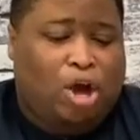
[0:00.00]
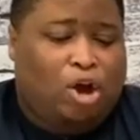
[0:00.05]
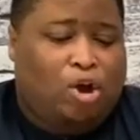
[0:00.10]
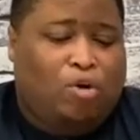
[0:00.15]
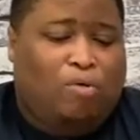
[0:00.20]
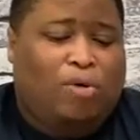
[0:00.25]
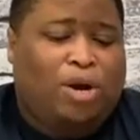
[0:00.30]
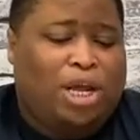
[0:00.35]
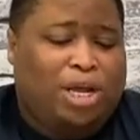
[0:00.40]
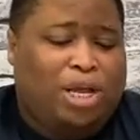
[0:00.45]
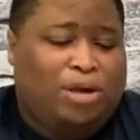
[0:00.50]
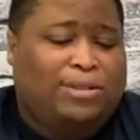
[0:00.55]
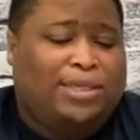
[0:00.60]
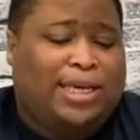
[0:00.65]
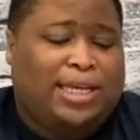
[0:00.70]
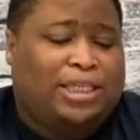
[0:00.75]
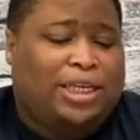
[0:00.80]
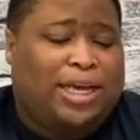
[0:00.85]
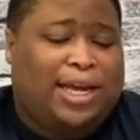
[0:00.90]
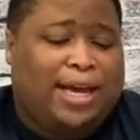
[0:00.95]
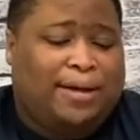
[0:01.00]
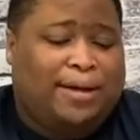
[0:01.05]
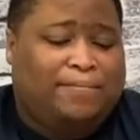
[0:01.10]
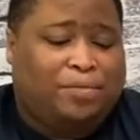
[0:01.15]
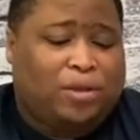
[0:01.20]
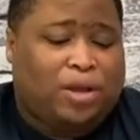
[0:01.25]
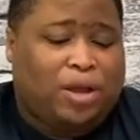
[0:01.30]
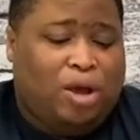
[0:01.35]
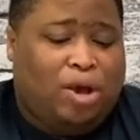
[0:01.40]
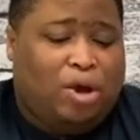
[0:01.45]
What are you teaching him?
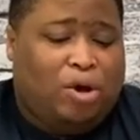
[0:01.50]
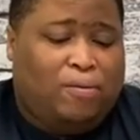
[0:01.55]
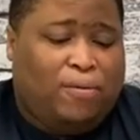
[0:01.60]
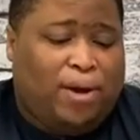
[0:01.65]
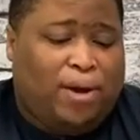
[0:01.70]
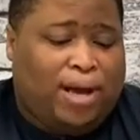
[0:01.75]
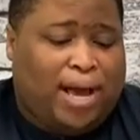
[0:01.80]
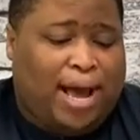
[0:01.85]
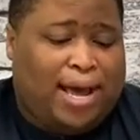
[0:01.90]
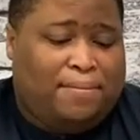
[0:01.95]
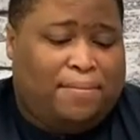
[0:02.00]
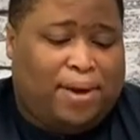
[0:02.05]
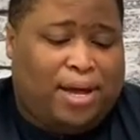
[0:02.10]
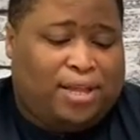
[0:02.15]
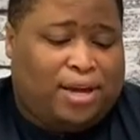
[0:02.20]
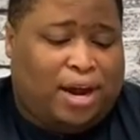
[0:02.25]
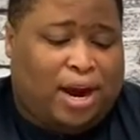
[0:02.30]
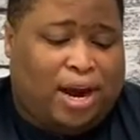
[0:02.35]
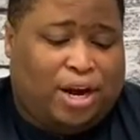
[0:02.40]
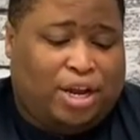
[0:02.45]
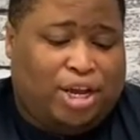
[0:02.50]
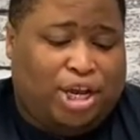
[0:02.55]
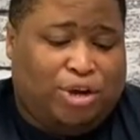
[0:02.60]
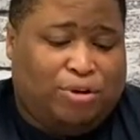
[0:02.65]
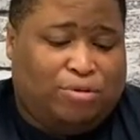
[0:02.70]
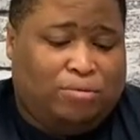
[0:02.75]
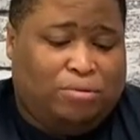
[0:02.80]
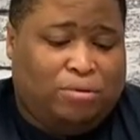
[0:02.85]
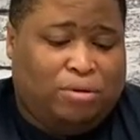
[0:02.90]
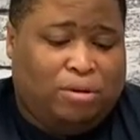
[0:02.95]
What kind of mother are
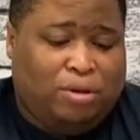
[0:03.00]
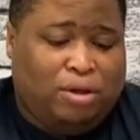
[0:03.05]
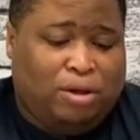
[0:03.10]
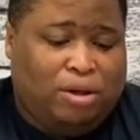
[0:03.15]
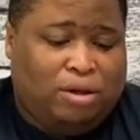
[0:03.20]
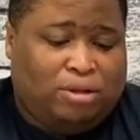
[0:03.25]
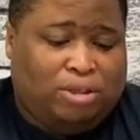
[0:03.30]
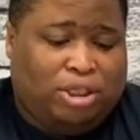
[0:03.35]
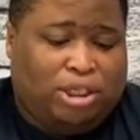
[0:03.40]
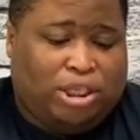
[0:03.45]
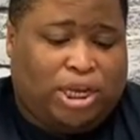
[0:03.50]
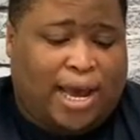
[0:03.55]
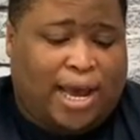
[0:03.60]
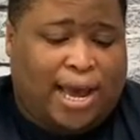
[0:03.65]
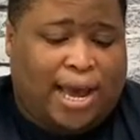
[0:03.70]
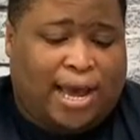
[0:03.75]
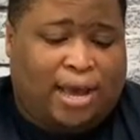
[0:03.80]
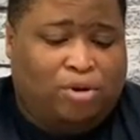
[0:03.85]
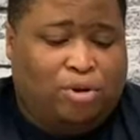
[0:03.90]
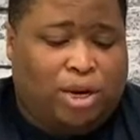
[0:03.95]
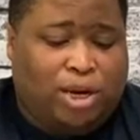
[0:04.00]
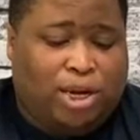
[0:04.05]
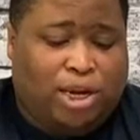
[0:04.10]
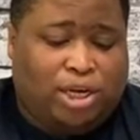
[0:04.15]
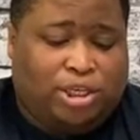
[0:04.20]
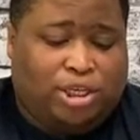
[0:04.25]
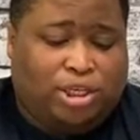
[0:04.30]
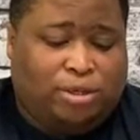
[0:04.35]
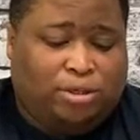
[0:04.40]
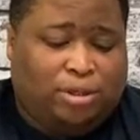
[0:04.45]
you? Child, you need to
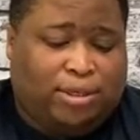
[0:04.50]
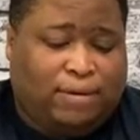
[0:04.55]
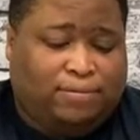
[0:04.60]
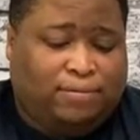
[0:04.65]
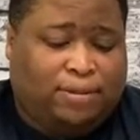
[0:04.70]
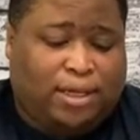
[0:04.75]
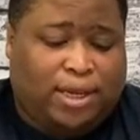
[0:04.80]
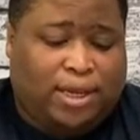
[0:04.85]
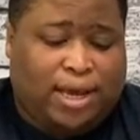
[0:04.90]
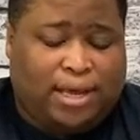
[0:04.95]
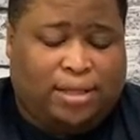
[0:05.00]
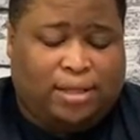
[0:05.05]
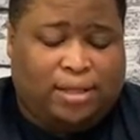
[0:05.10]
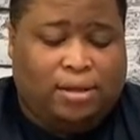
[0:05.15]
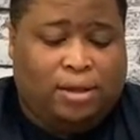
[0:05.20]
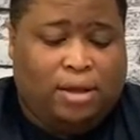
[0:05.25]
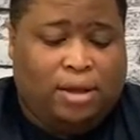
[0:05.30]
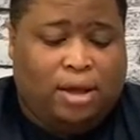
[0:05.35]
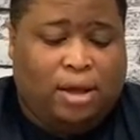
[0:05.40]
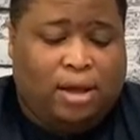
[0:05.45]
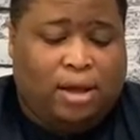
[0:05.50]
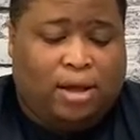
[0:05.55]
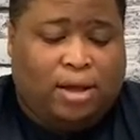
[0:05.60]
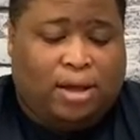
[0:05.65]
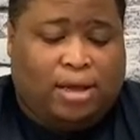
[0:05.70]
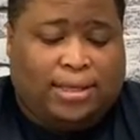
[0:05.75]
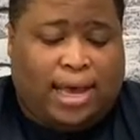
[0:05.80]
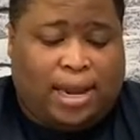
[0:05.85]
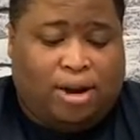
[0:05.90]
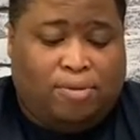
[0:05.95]
get your stuff together.
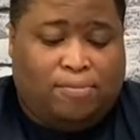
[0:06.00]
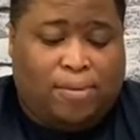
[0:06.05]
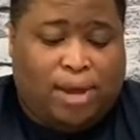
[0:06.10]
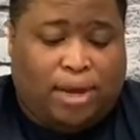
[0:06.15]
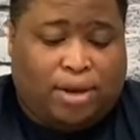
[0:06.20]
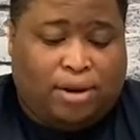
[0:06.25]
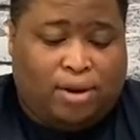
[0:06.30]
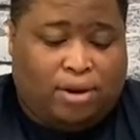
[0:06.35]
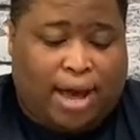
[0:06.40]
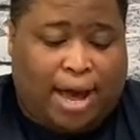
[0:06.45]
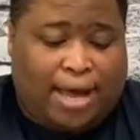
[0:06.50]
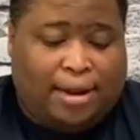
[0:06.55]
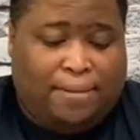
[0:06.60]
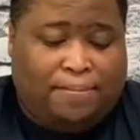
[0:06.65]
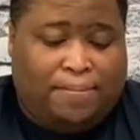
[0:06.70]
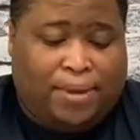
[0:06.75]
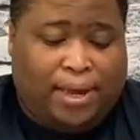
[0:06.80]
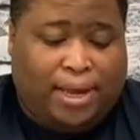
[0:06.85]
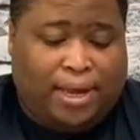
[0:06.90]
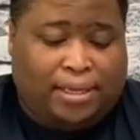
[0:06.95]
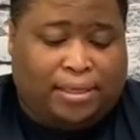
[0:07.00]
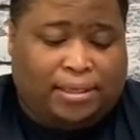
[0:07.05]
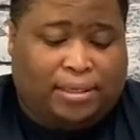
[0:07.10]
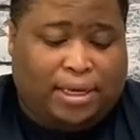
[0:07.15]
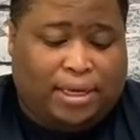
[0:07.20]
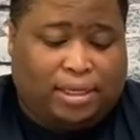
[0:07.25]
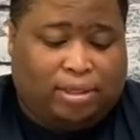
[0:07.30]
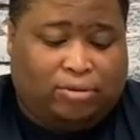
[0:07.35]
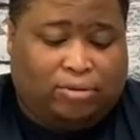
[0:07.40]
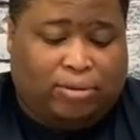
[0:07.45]
Because that don't make no cotton picking
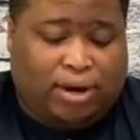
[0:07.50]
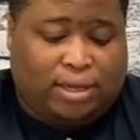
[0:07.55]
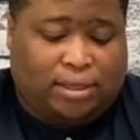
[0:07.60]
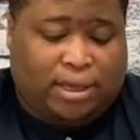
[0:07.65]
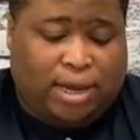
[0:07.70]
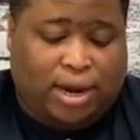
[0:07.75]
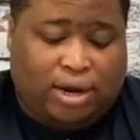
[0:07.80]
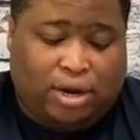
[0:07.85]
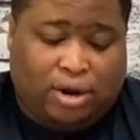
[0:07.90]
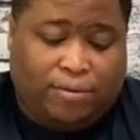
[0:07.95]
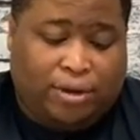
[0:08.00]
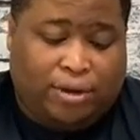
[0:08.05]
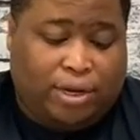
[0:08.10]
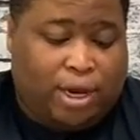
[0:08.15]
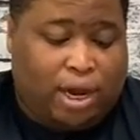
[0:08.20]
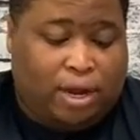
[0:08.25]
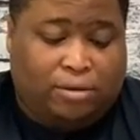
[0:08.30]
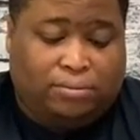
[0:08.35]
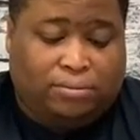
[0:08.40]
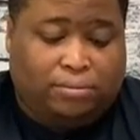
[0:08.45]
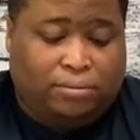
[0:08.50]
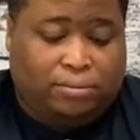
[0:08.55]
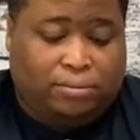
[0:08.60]
sense right there. No, it don't.